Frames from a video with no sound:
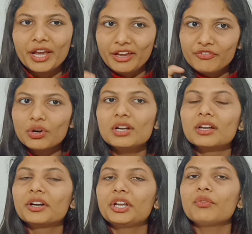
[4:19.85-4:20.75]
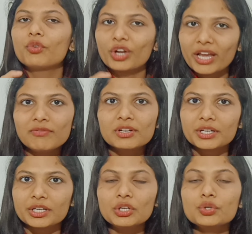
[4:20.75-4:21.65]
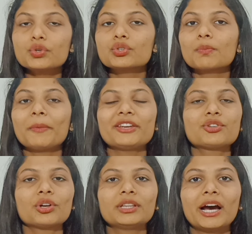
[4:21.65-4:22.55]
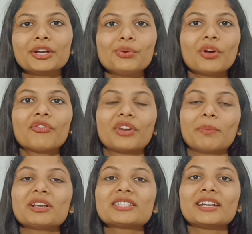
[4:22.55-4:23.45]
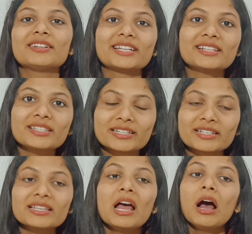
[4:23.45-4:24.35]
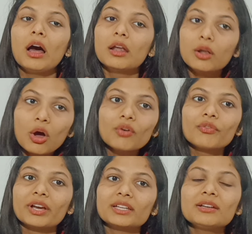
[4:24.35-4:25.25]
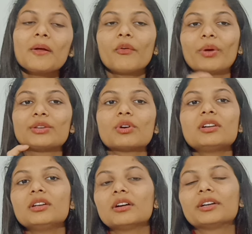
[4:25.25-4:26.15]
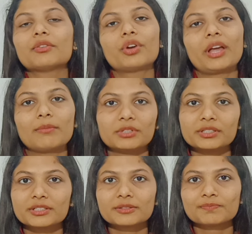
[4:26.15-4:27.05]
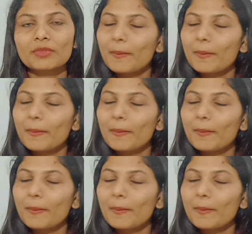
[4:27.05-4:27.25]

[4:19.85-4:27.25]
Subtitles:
if you are learning vocabulary, you should make sure that you are framing sentences along with when you are learning vocabularies.